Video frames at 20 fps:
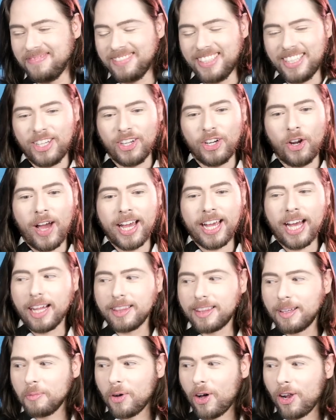You know, I
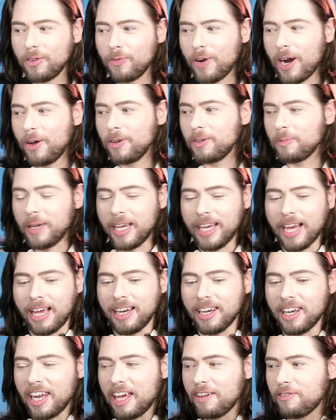got them all around me. I
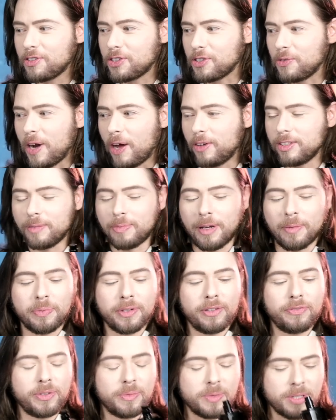live surrounded by
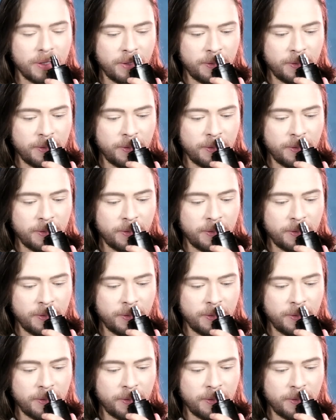perfumes.